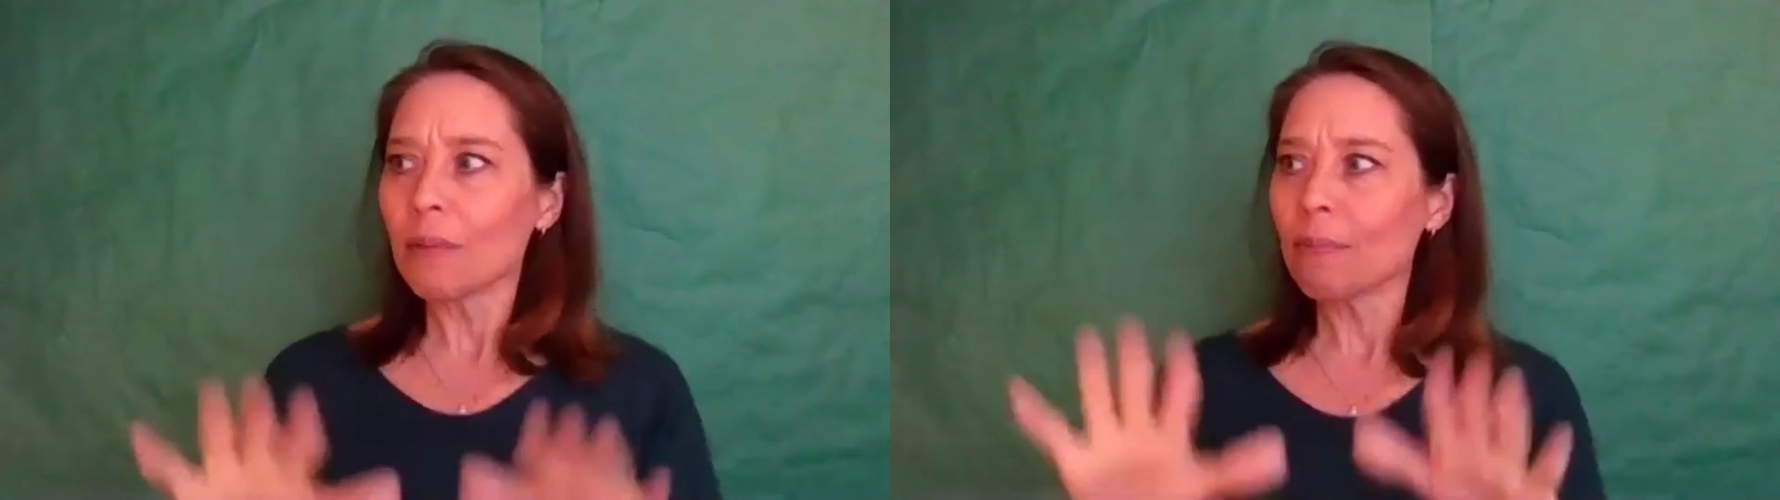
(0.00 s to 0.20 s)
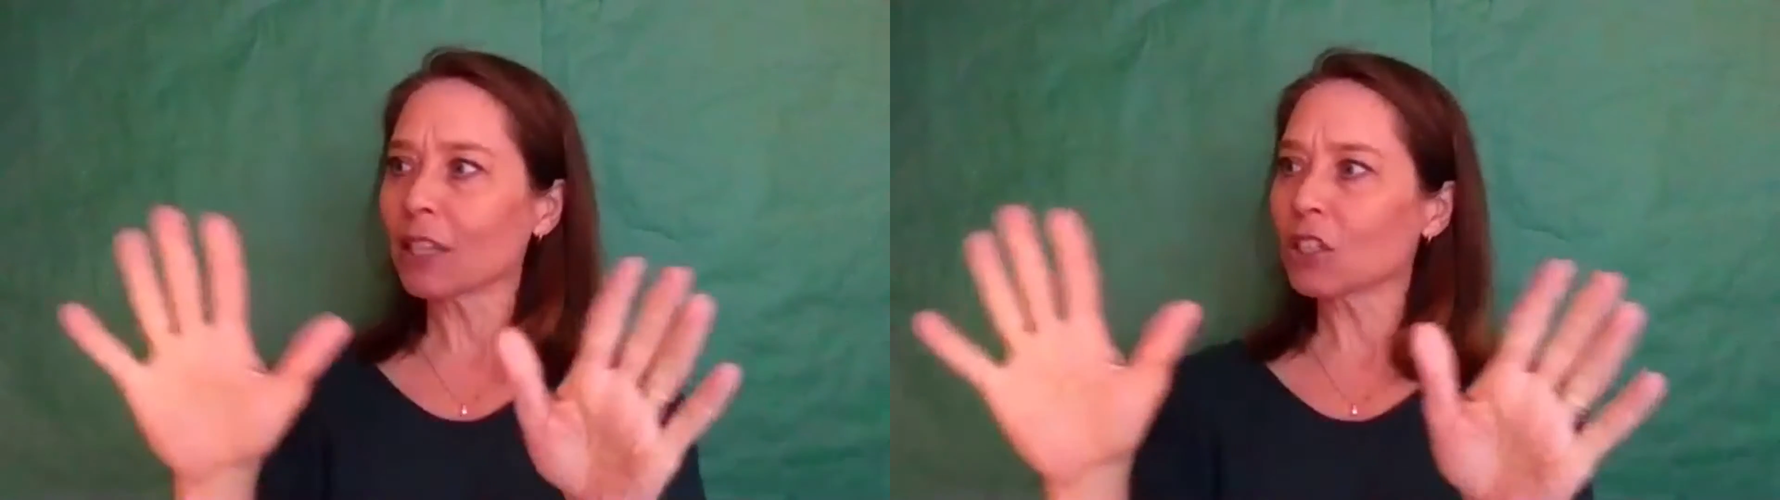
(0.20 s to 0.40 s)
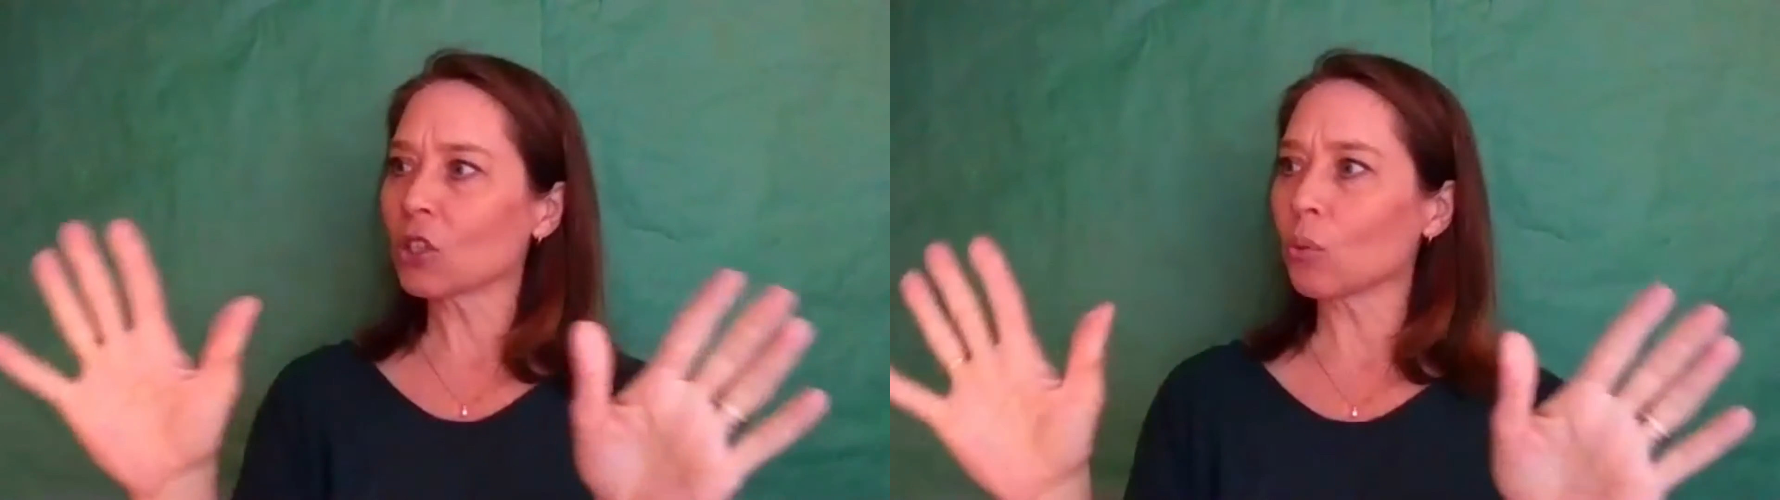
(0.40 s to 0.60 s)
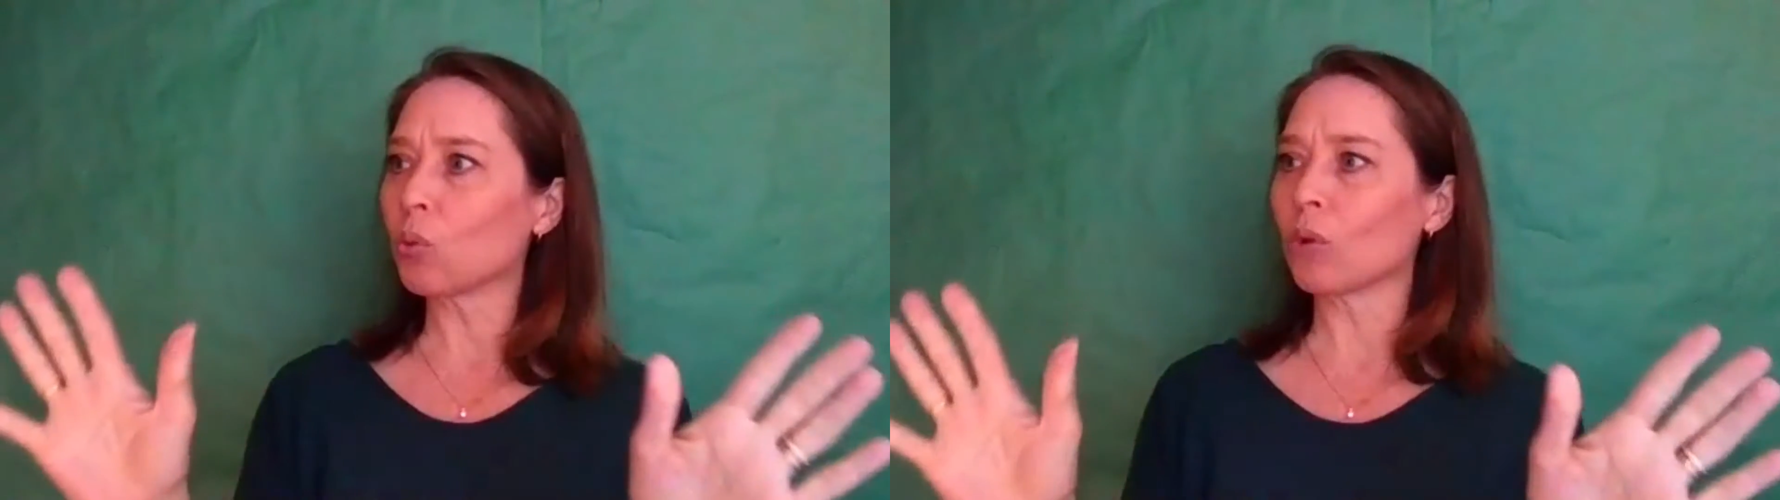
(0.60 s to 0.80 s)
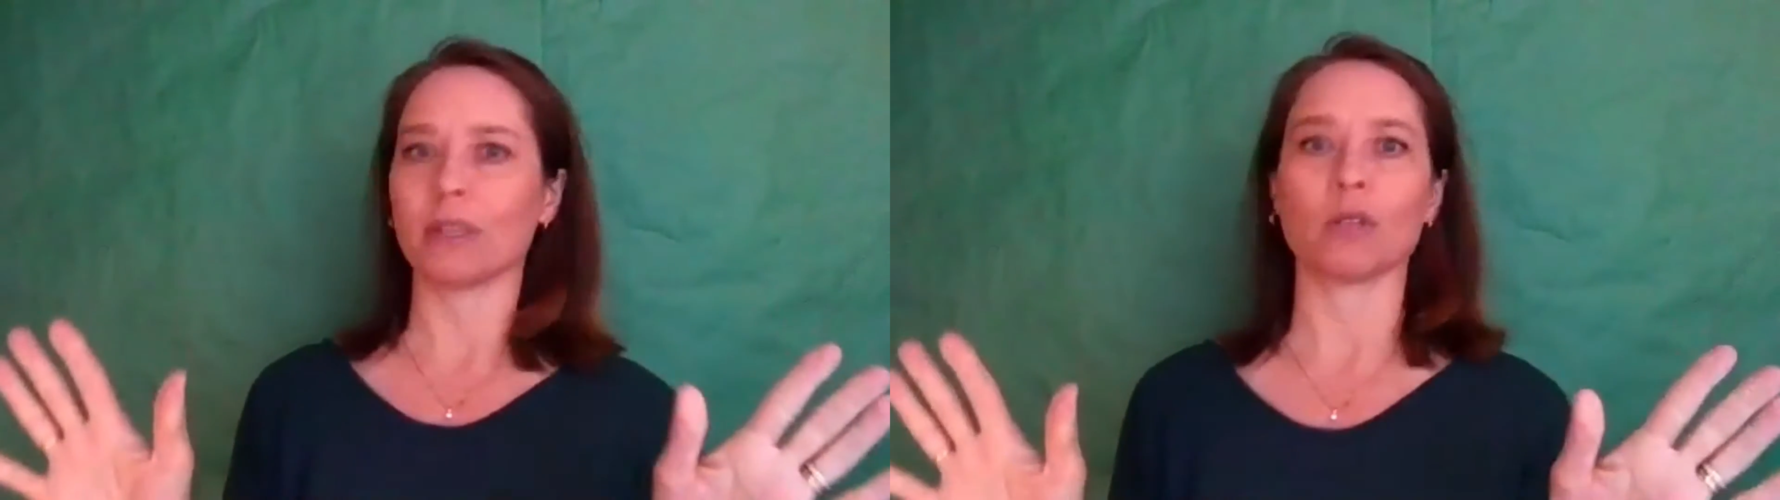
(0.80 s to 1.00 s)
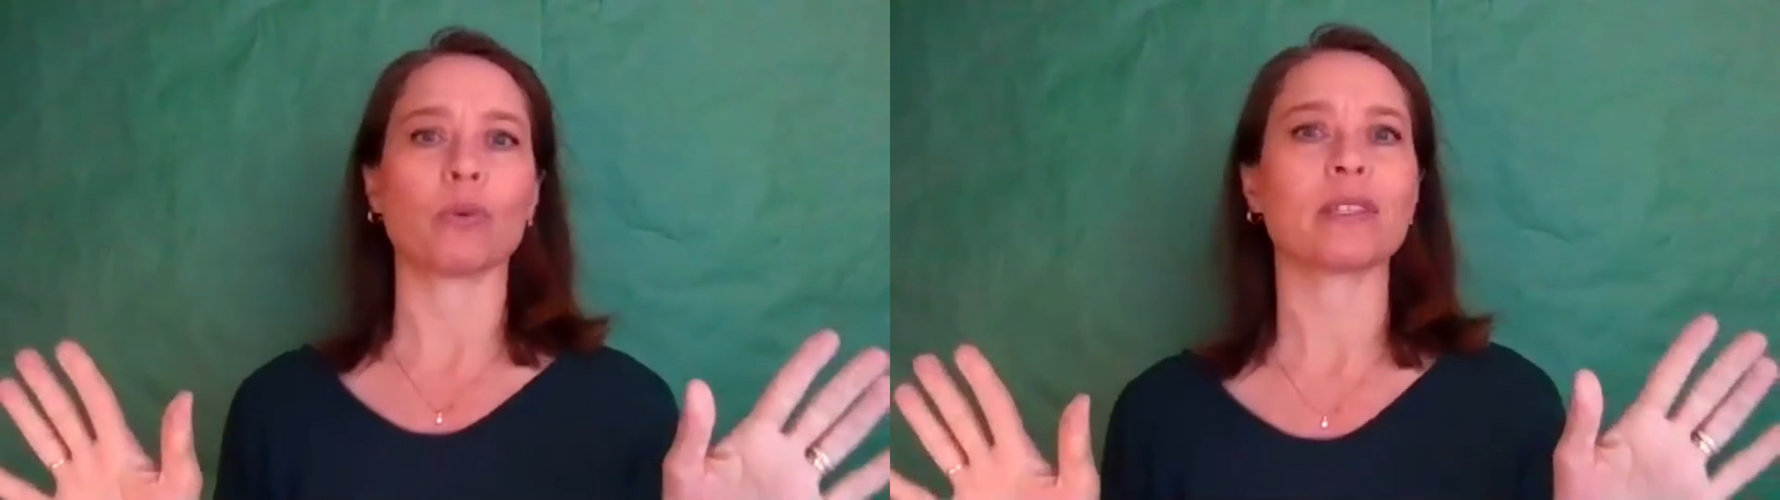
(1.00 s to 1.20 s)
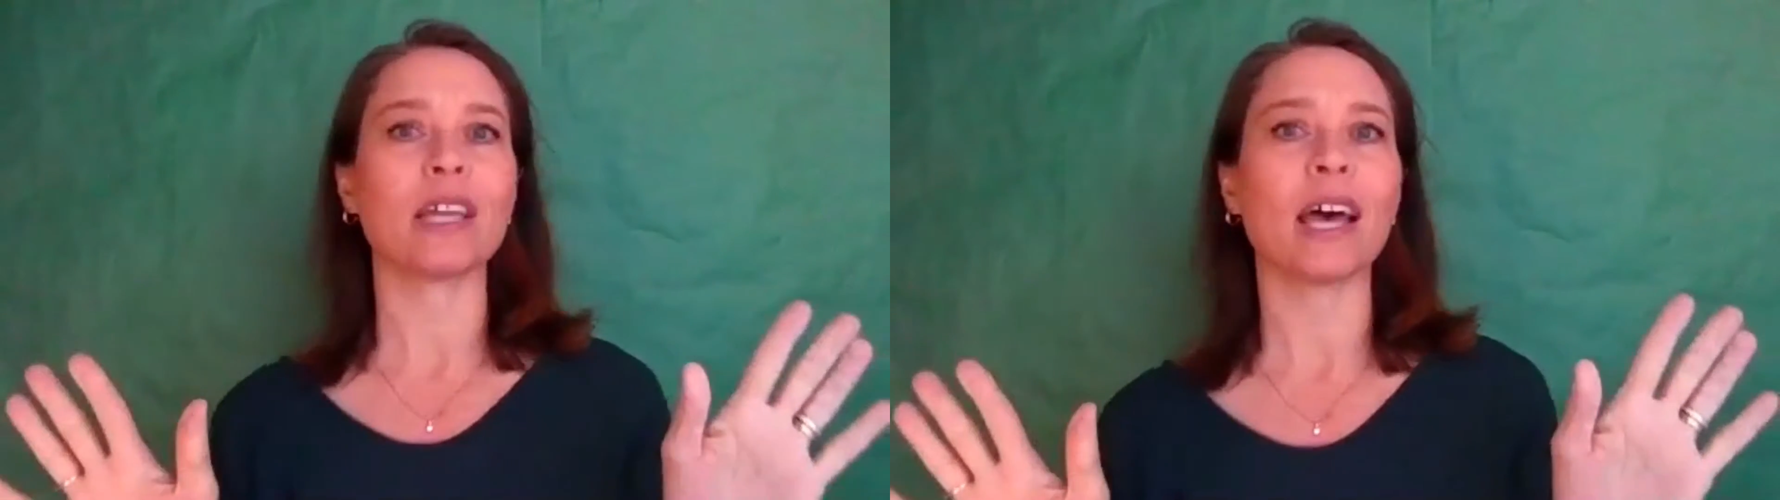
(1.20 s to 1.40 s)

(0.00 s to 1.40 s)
Imagine a woman with